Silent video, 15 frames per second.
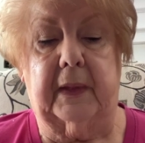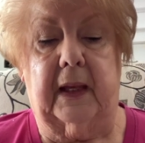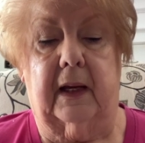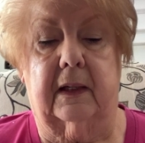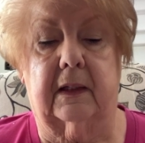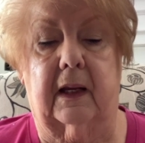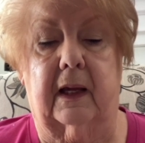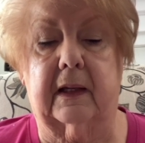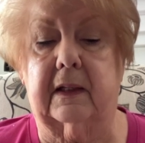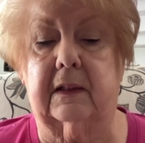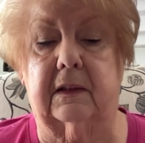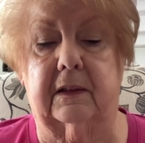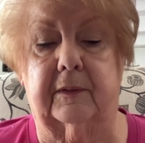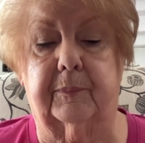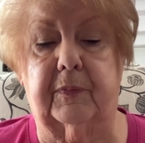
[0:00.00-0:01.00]
and I
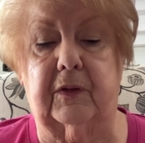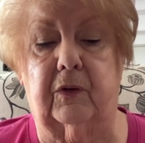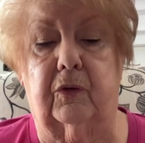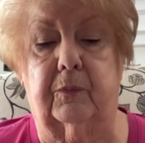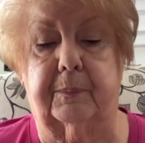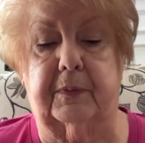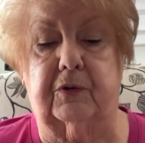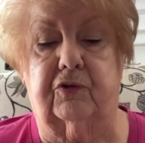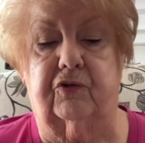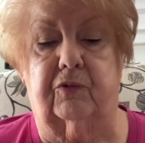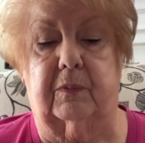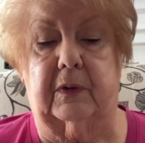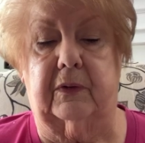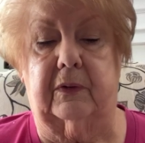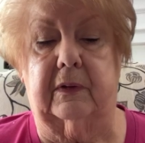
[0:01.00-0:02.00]
clipped the
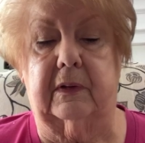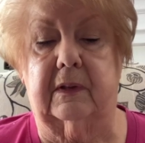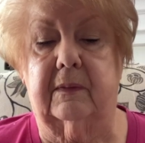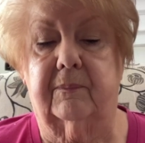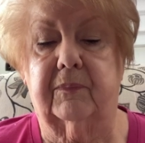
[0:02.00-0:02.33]
obituary.